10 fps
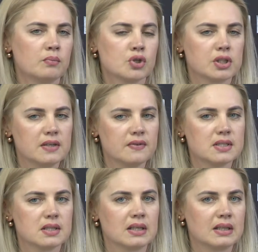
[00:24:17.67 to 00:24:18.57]
That's
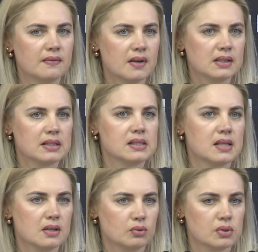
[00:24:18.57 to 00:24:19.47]
why we
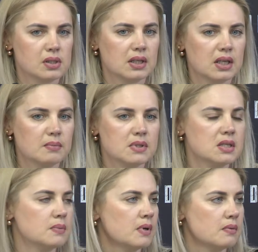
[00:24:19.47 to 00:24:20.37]
require
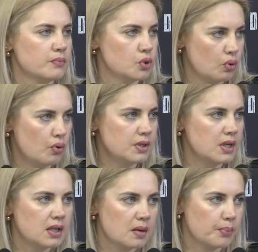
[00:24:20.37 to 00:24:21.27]
legislative
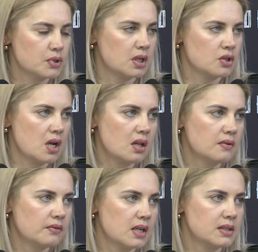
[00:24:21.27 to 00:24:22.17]
amendments to